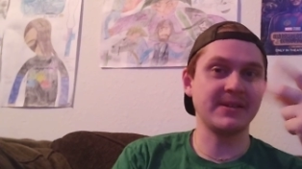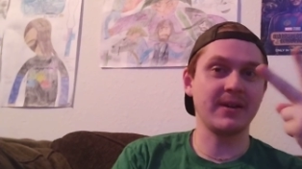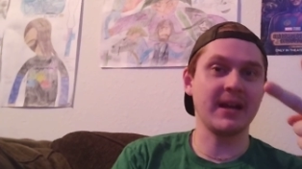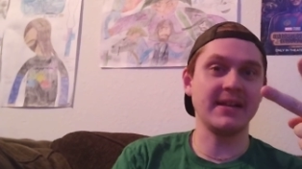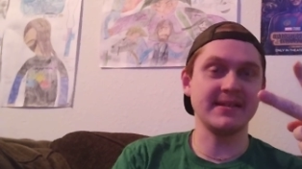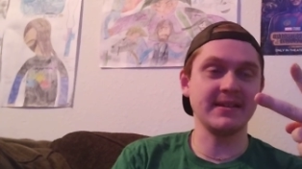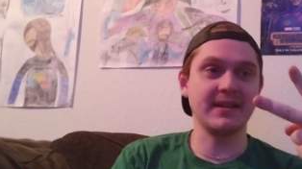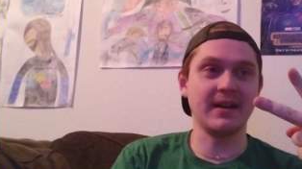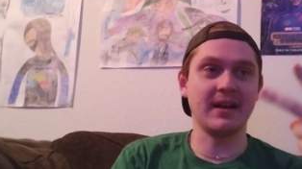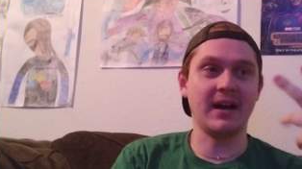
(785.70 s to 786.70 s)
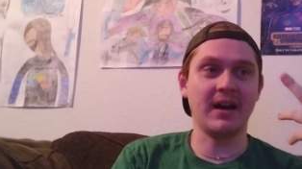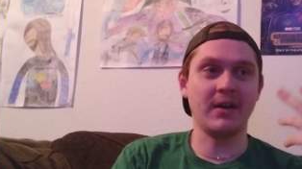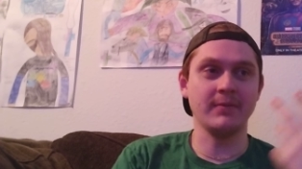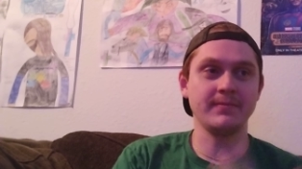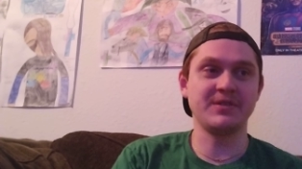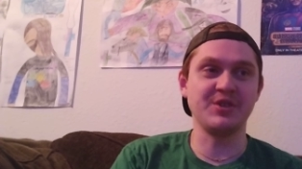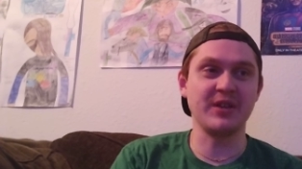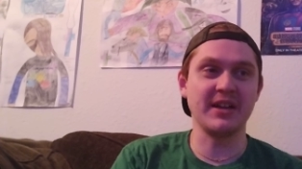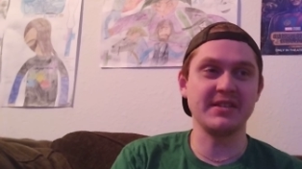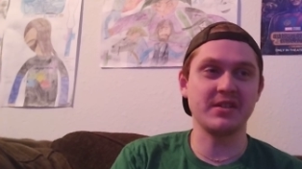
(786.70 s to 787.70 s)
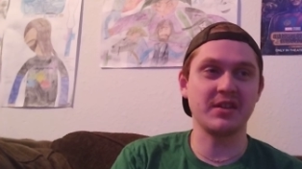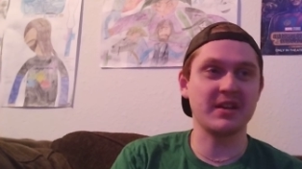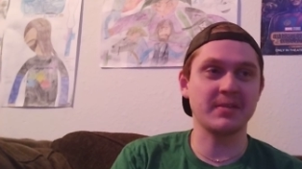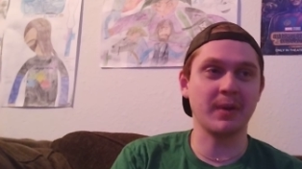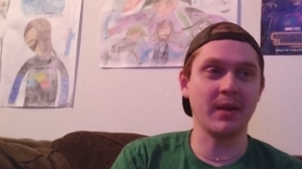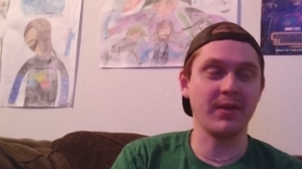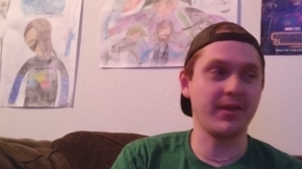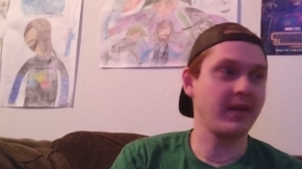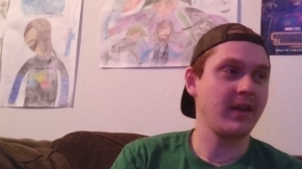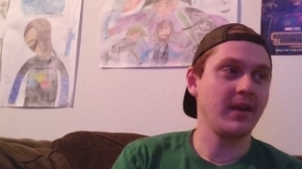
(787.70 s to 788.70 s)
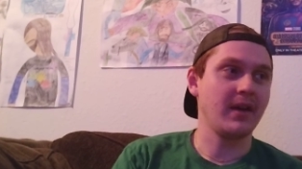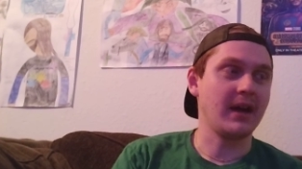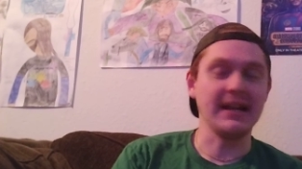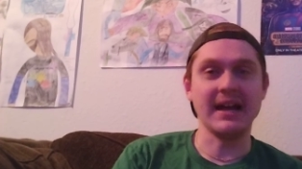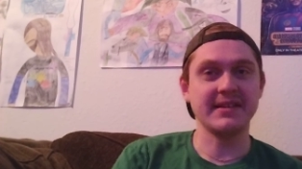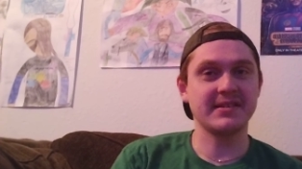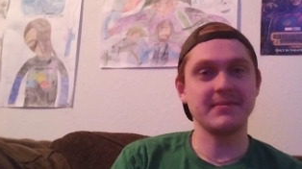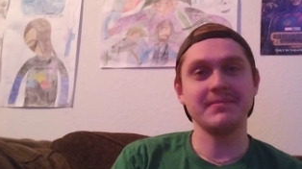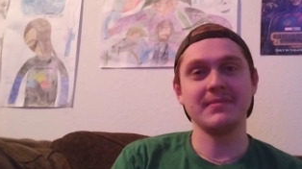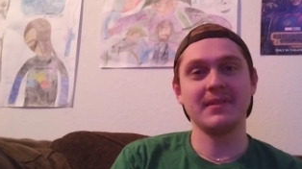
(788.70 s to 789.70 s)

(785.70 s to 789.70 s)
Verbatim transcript: Peace out, guys. And uh, I'll see you guys next month, I guess.